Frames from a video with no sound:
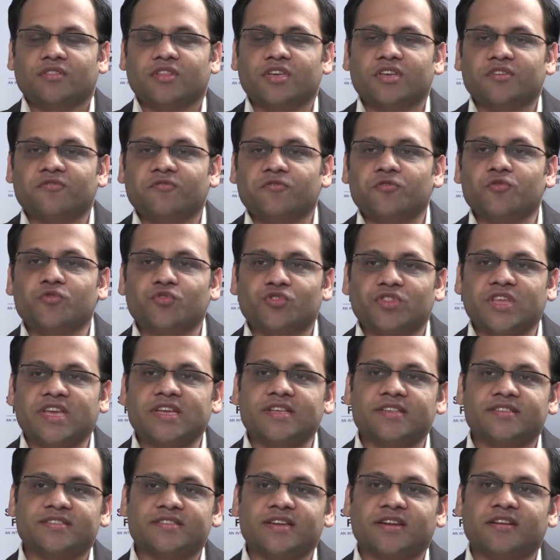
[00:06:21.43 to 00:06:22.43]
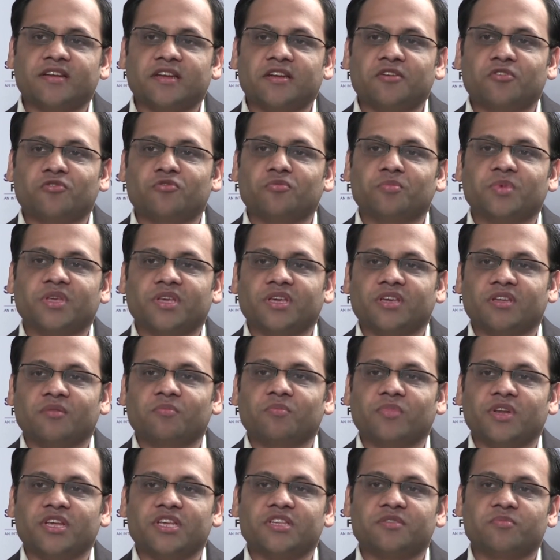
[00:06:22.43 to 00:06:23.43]
there are few things that need to be
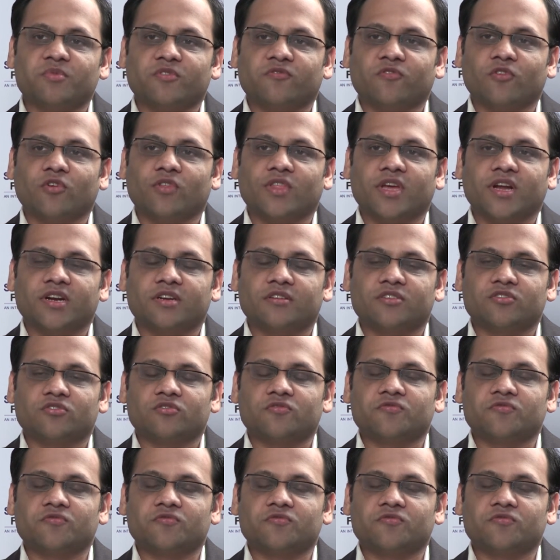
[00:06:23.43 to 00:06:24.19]
in place before that.